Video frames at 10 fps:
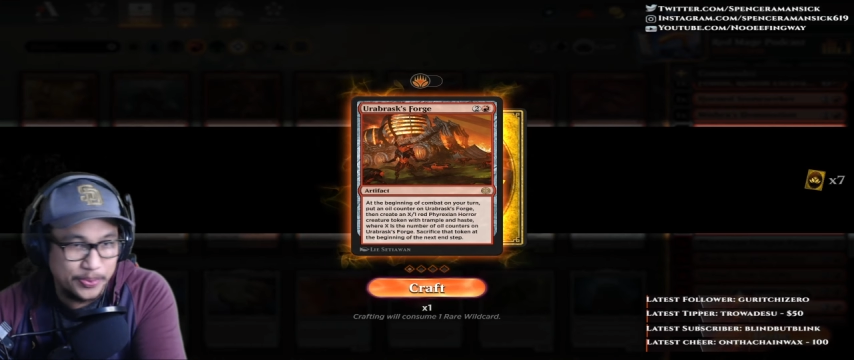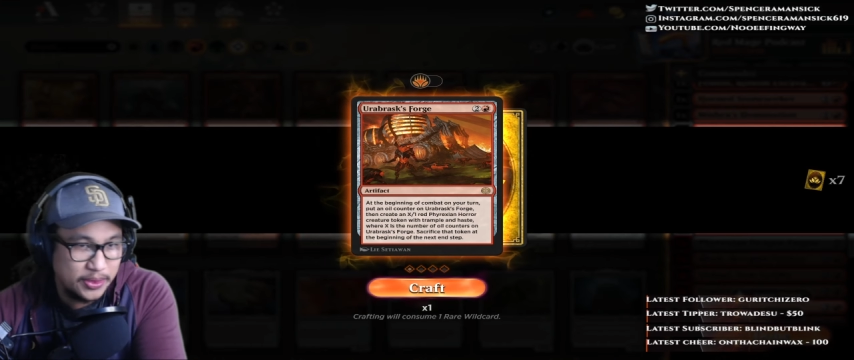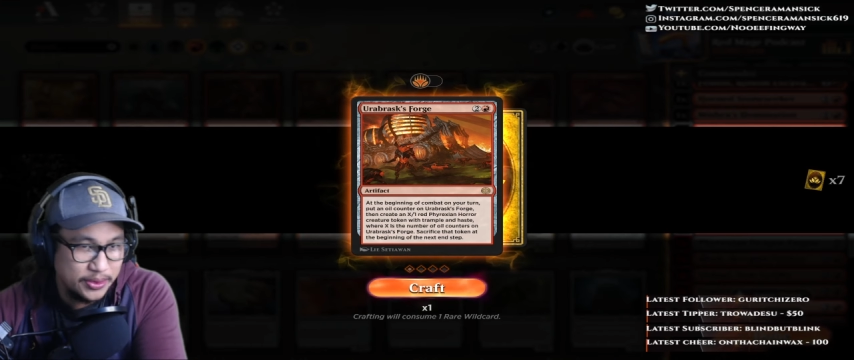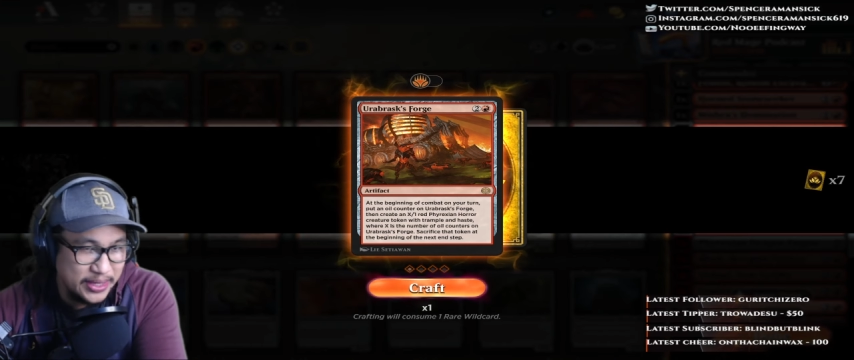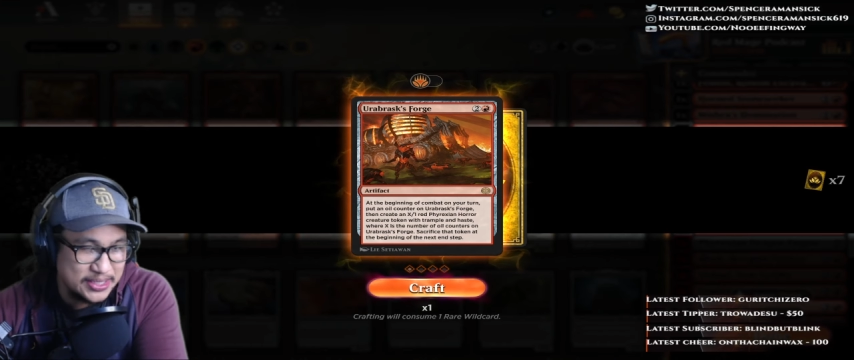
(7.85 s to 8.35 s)

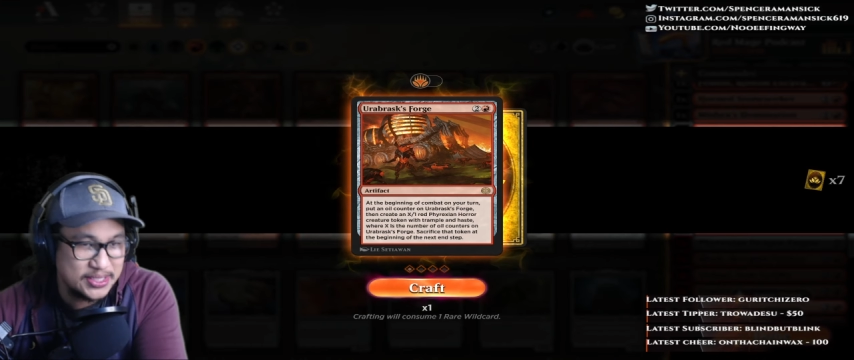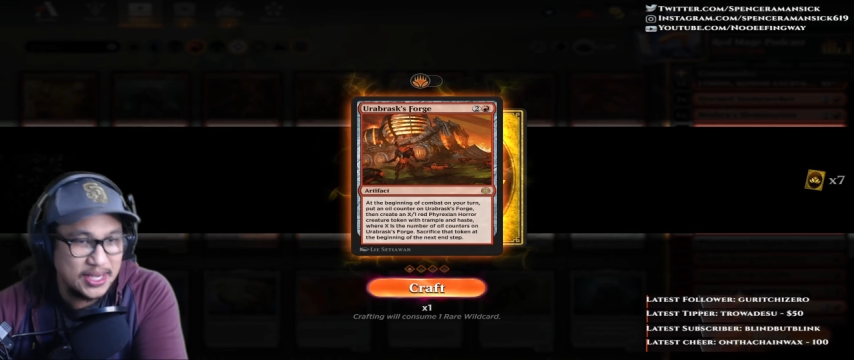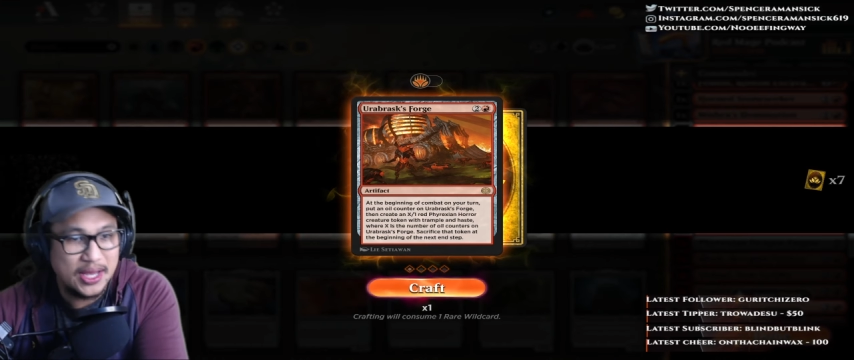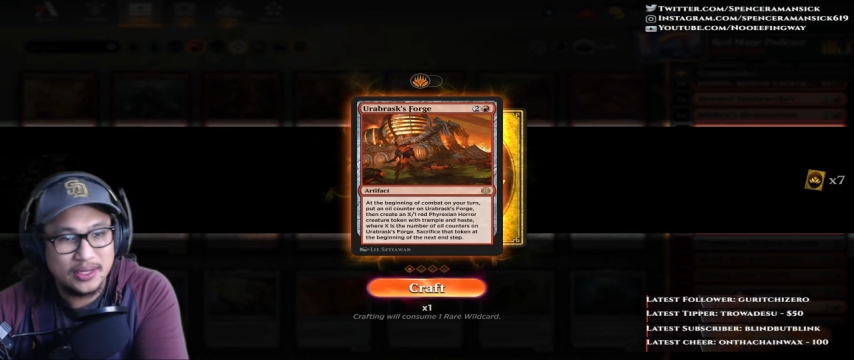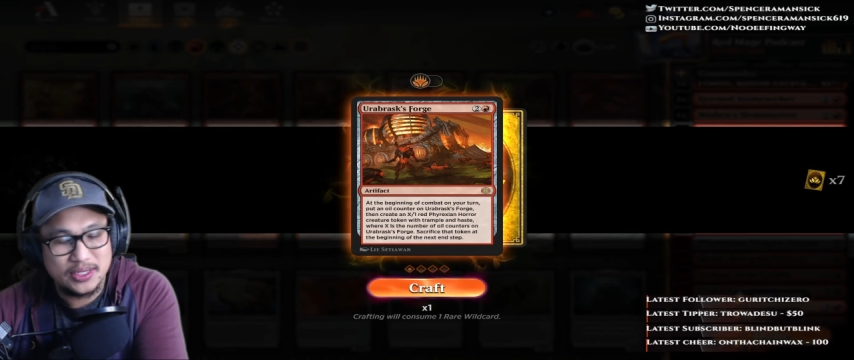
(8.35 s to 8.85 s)
This
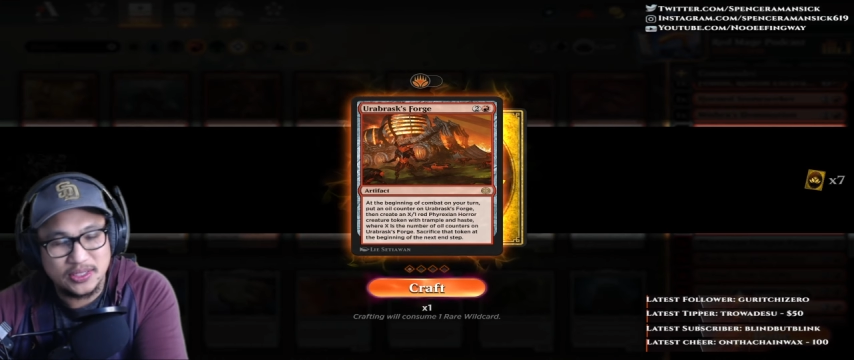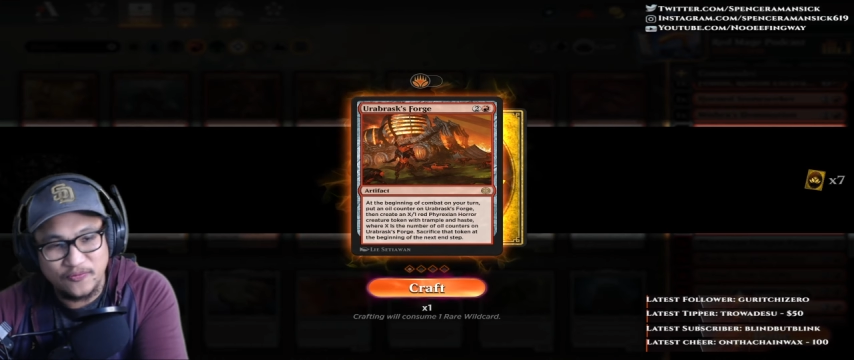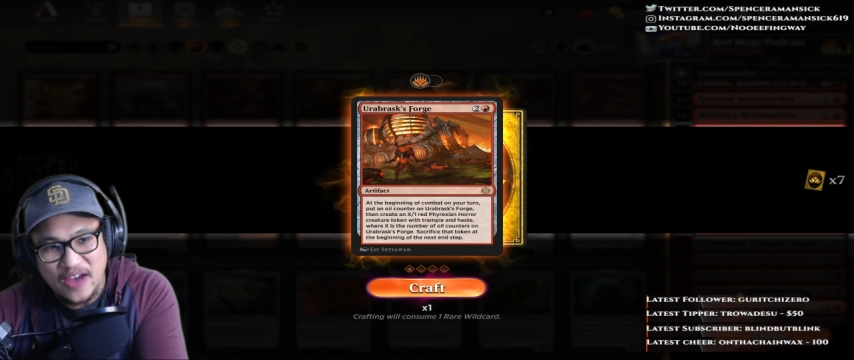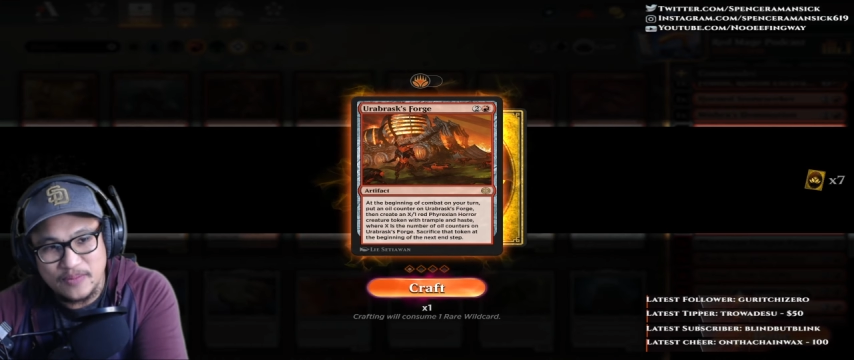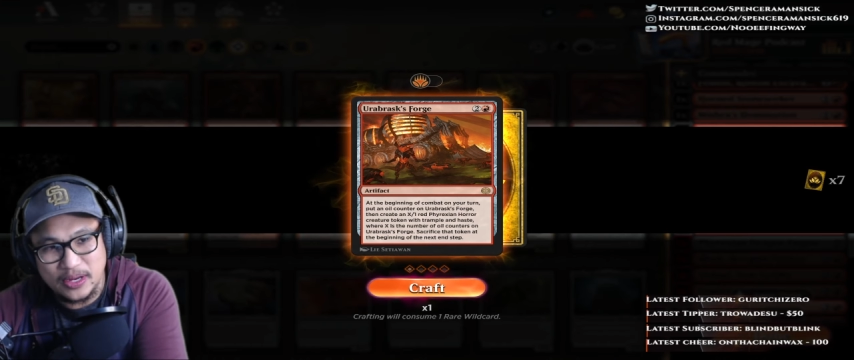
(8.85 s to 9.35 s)
is a
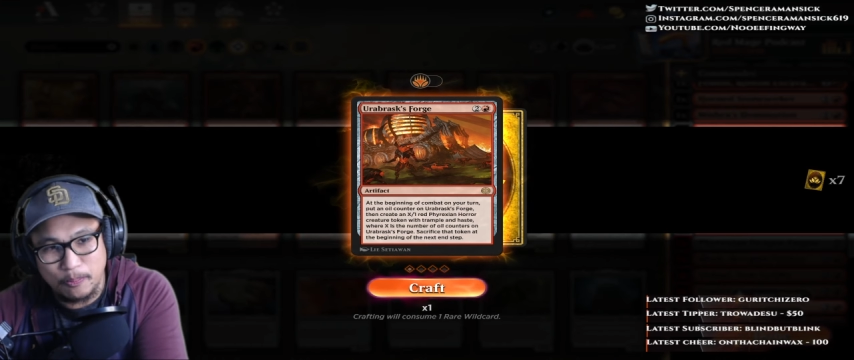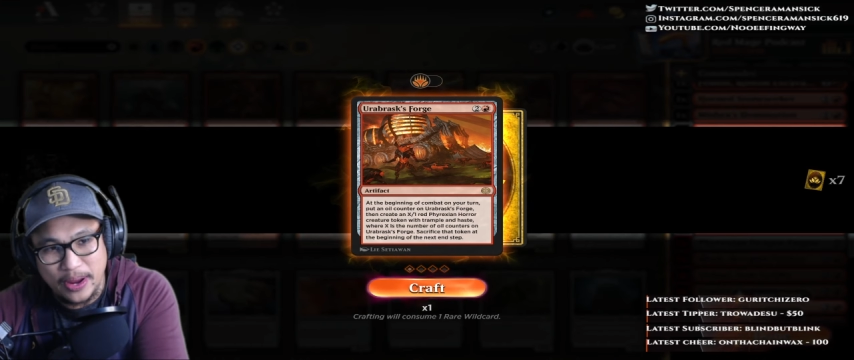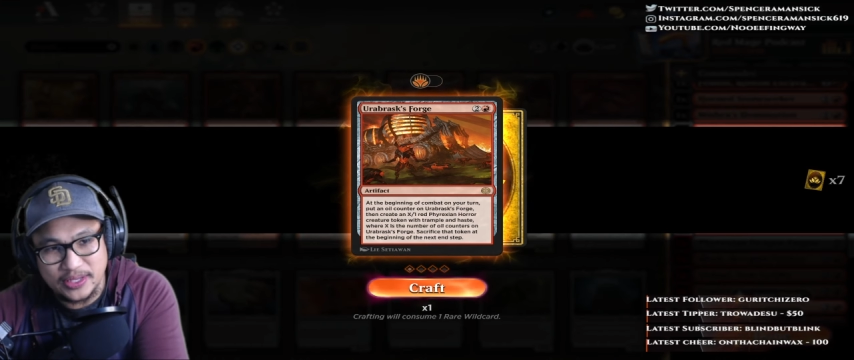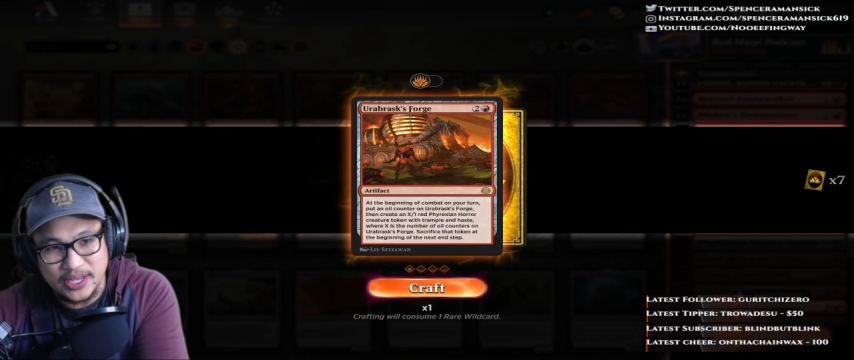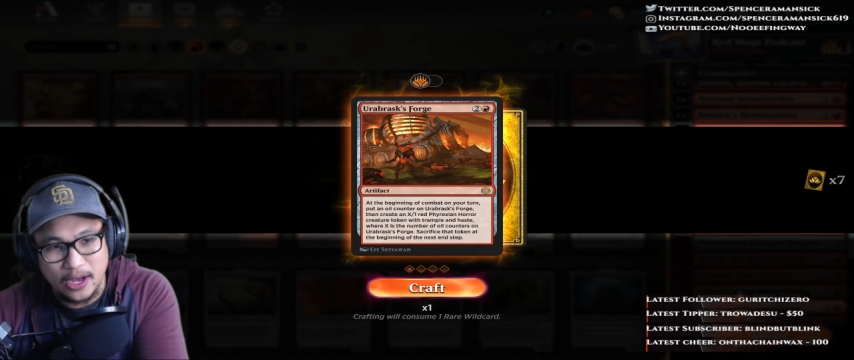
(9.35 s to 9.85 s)
5-minute
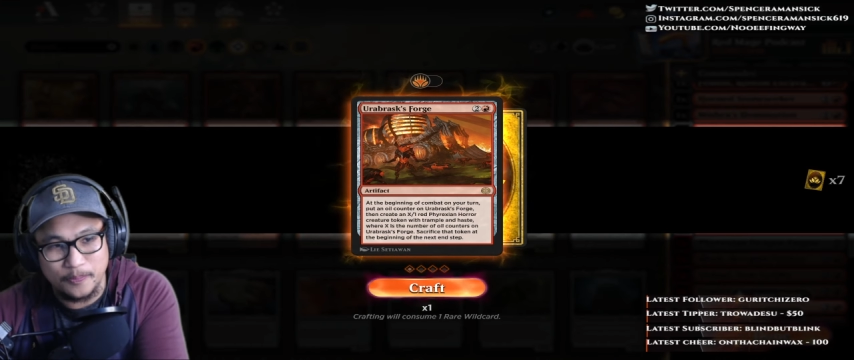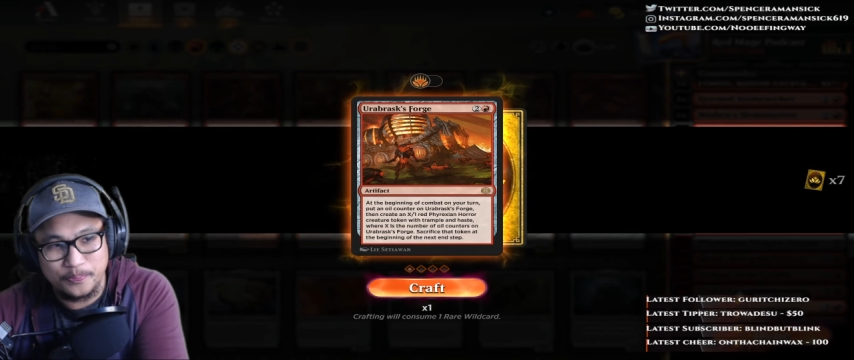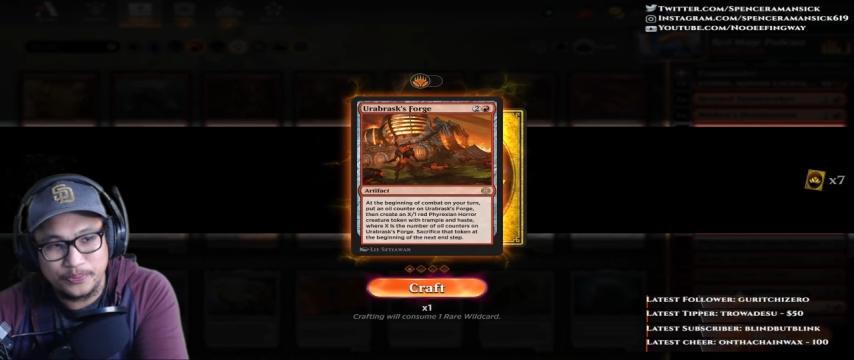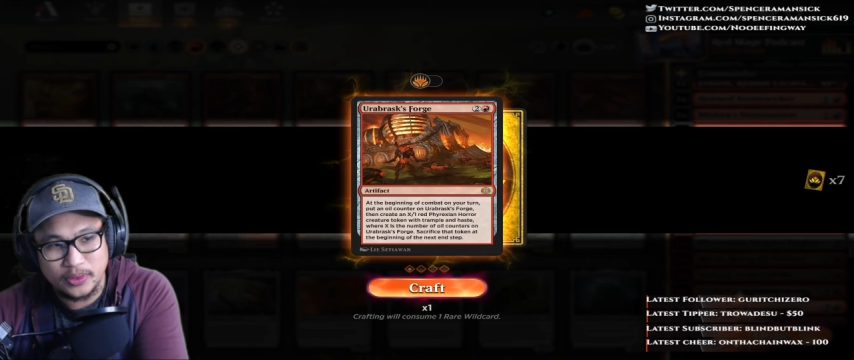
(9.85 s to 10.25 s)
breakdown